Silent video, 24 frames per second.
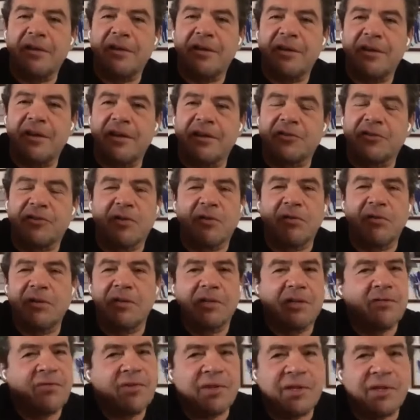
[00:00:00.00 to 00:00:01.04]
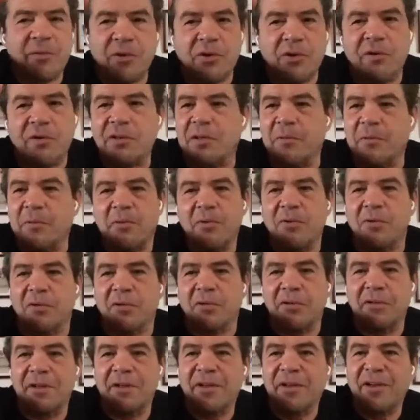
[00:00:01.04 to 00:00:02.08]
it's totally different than when you're in the pool.
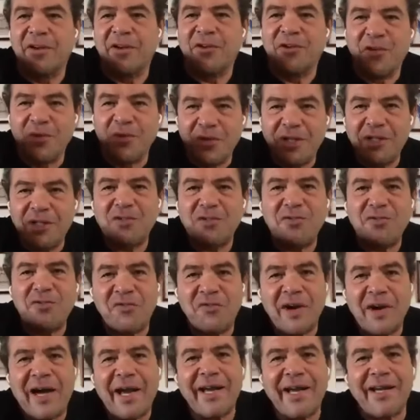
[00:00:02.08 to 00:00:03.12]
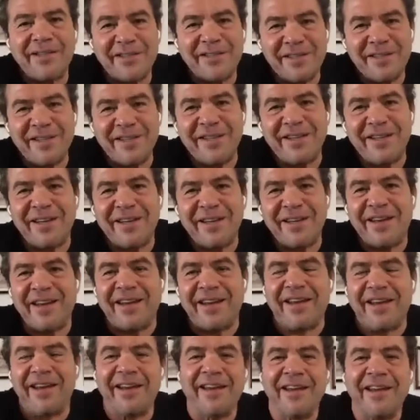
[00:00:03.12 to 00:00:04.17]
Yeah. You need to find
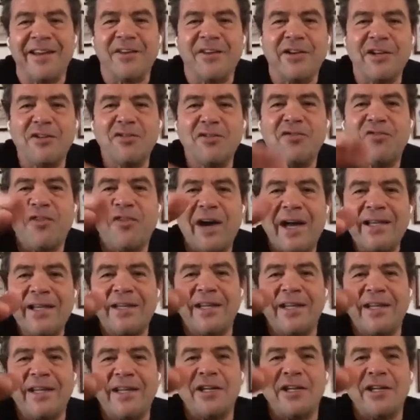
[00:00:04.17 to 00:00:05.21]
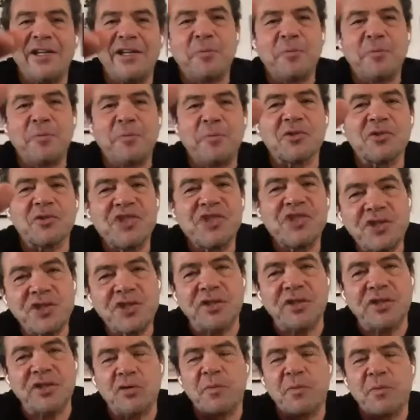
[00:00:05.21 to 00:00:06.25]
a, you need to find a new position to
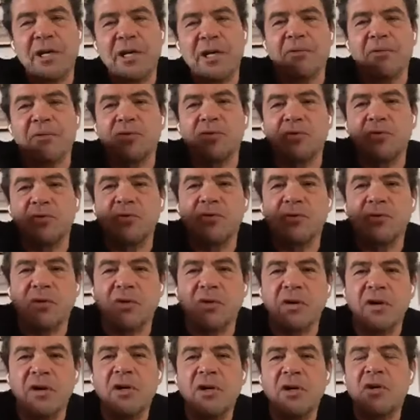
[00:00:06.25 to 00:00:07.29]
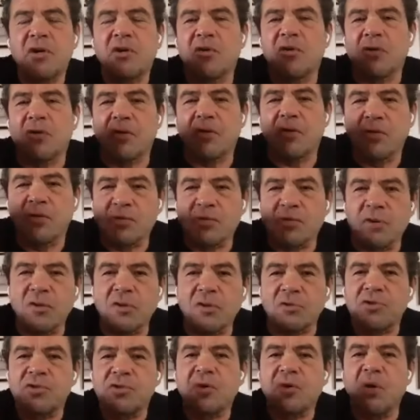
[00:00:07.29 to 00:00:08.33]
be able to do your your your, your
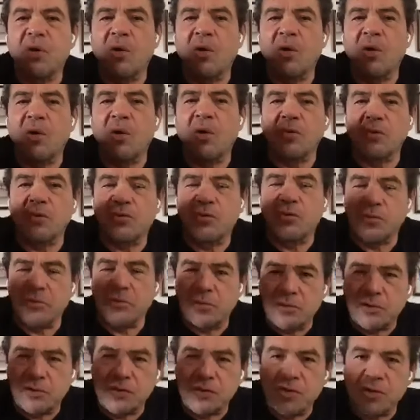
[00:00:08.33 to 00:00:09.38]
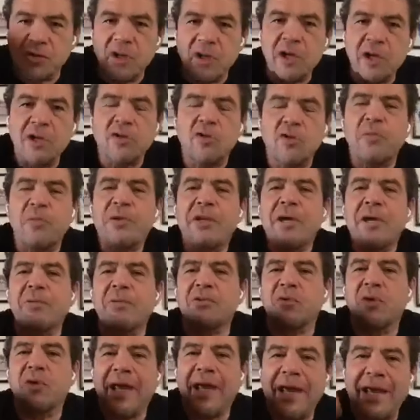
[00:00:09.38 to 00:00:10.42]
stroke to, to just to be able
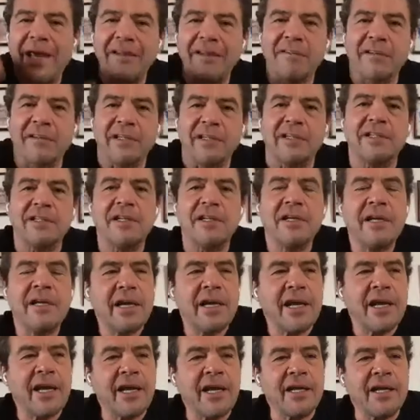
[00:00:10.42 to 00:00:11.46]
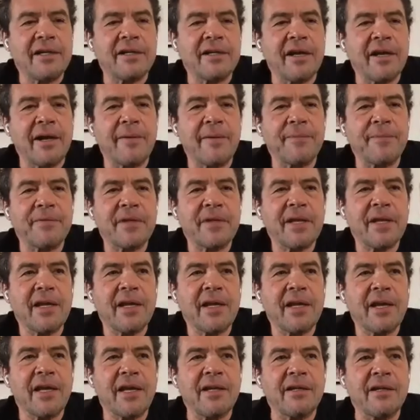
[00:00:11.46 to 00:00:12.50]
to handle it. And um,
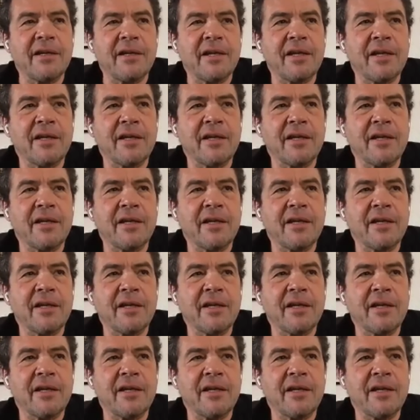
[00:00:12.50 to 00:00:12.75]
and